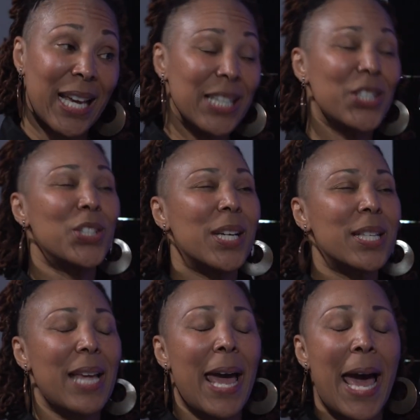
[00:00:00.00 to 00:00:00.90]
And it's
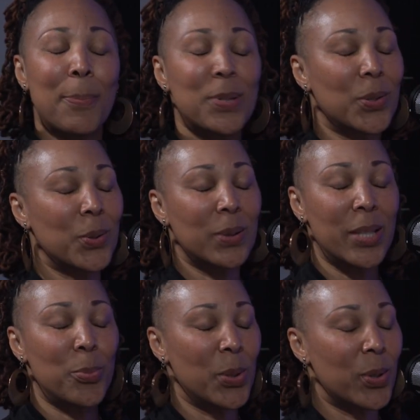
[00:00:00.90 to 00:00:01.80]
just
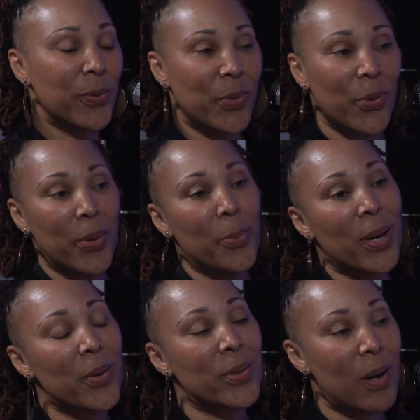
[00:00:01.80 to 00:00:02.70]
absolutely beautiful. The
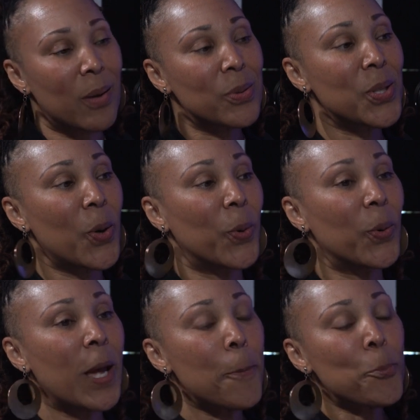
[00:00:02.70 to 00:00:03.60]
mothers
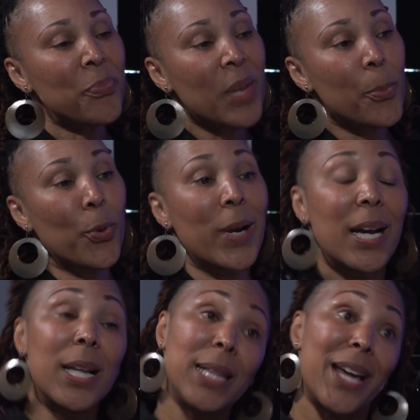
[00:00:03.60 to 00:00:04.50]
also
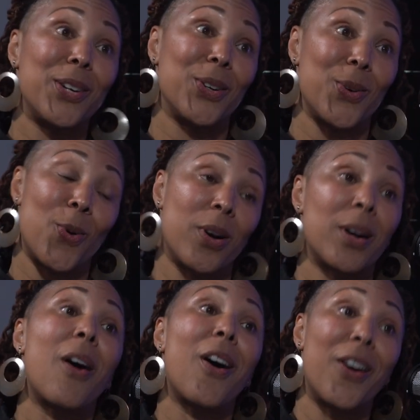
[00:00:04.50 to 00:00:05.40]
bring a letter or a
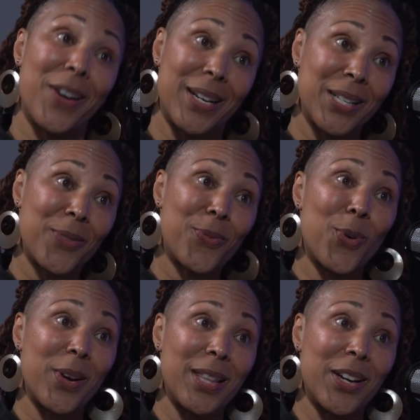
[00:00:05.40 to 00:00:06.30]
card
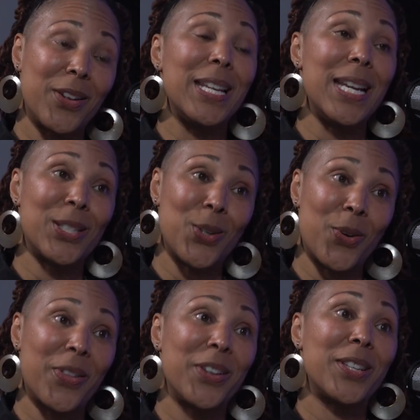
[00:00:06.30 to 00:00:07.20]
for their niece
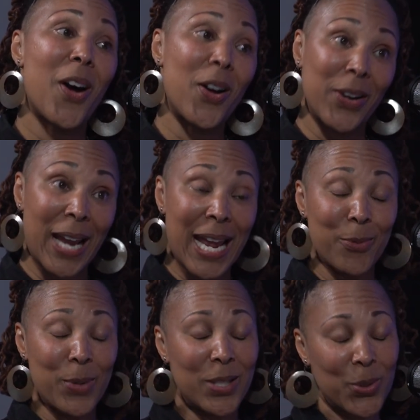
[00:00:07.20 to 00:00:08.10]
or their daughter,
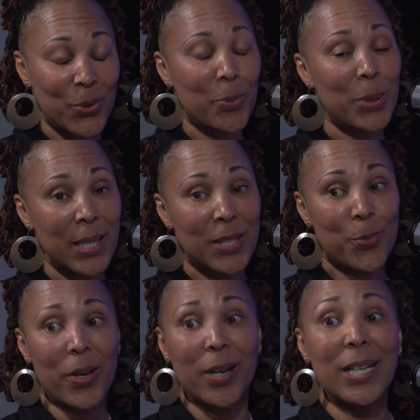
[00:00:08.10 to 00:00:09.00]
and we do a
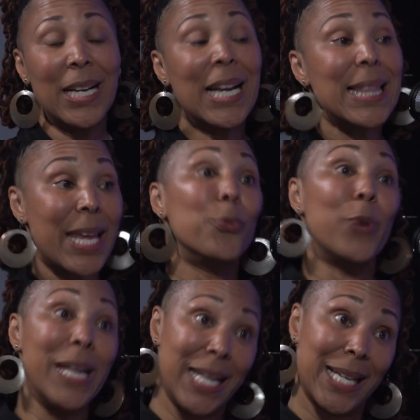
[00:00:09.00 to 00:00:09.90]
piece where they
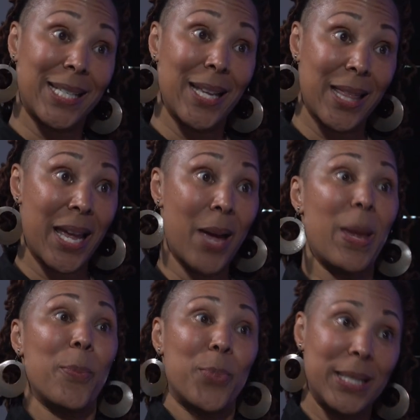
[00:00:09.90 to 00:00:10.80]
read it to them
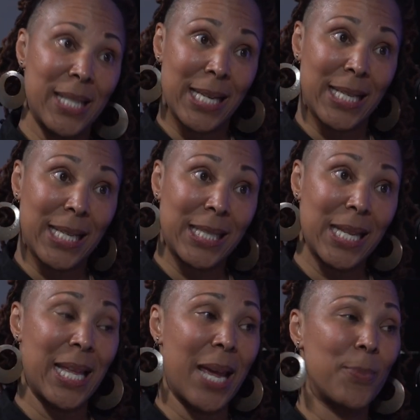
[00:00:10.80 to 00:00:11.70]
and present it
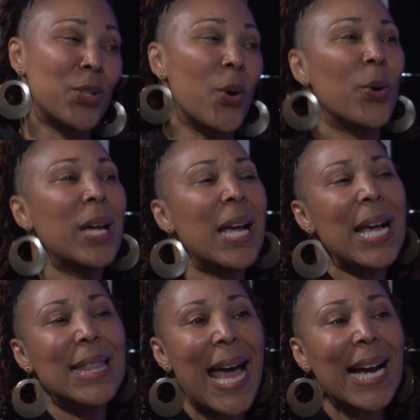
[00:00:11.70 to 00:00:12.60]
to them. So
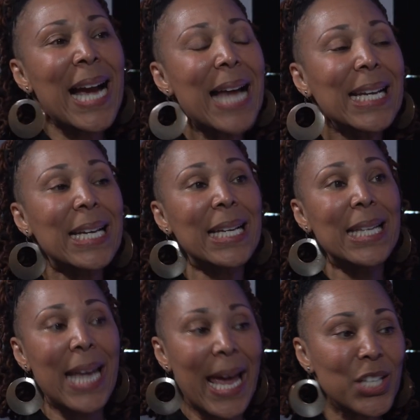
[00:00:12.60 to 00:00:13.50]
that kind of
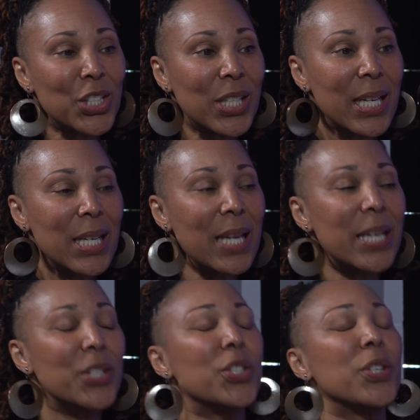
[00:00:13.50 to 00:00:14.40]
connection
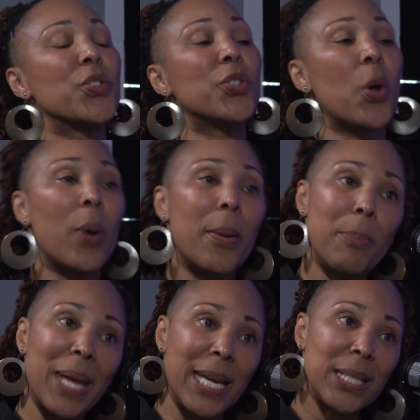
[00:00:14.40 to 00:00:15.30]
is just so
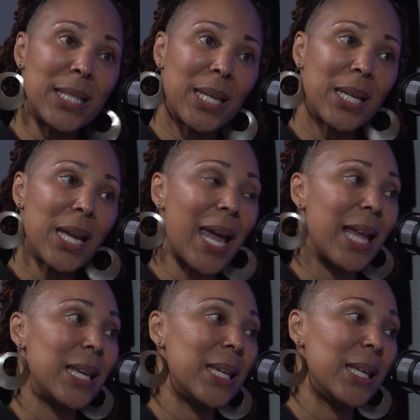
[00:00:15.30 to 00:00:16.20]
amazing.
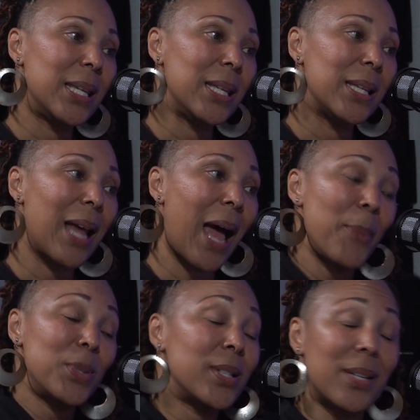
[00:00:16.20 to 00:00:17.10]
And
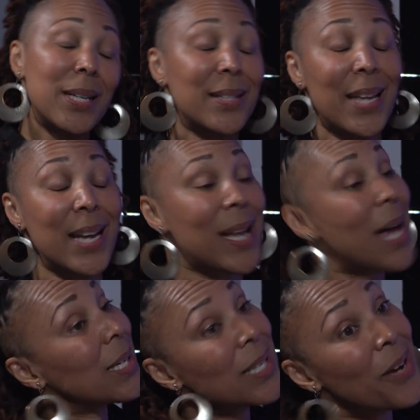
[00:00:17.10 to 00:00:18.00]
I'm just going to say
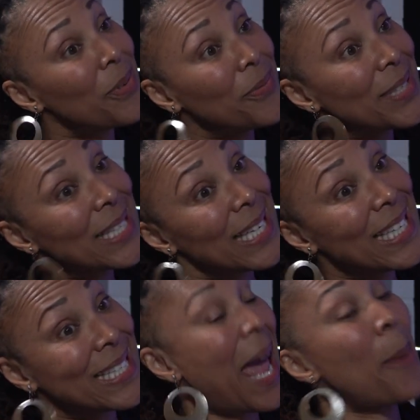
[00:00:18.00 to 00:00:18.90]
not enough of it
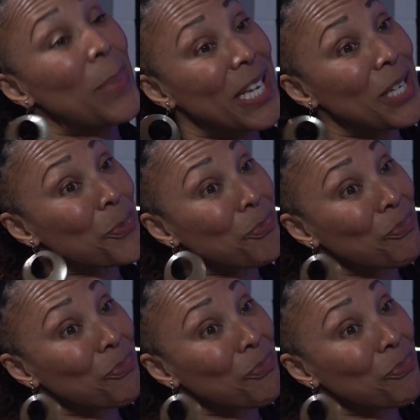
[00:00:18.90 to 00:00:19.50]
is happening.